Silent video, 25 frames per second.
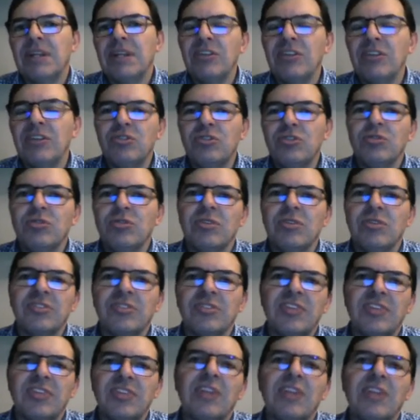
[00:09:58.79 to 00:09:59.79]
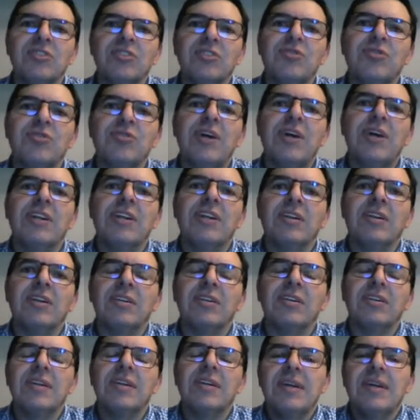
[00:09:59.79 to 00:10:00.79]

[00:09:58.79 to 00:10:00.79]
into the sales funnel,